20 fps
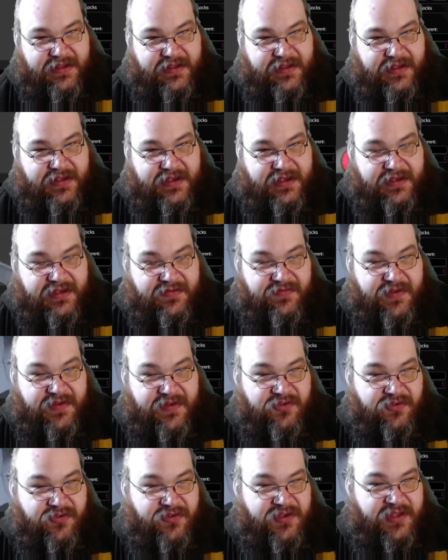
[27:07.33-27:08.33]
The
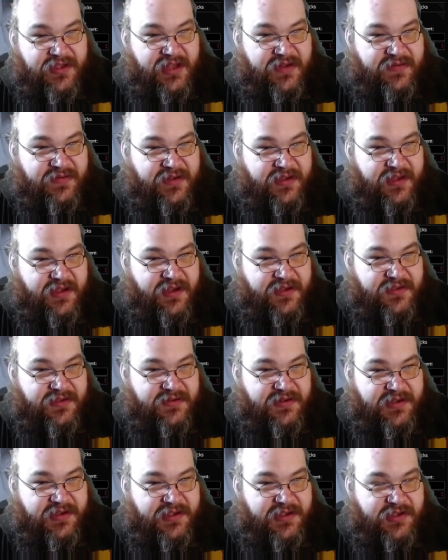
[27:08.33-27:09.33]
ventral side of the
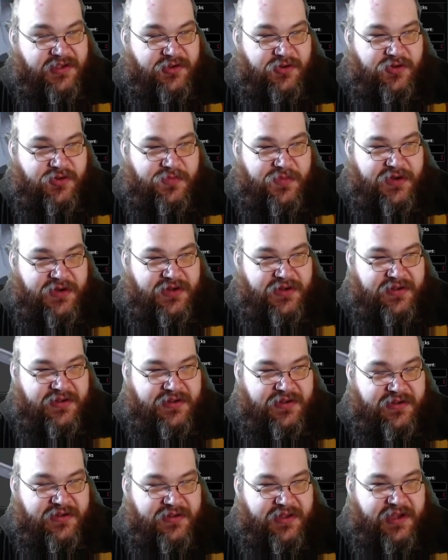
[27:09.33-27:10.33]
saucer is scooped,
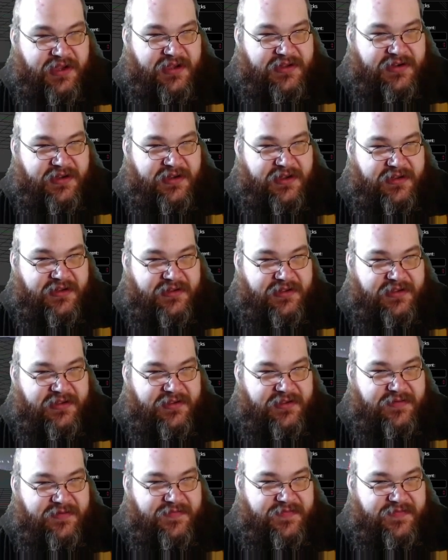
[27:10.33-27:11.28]
like on the Dauntless.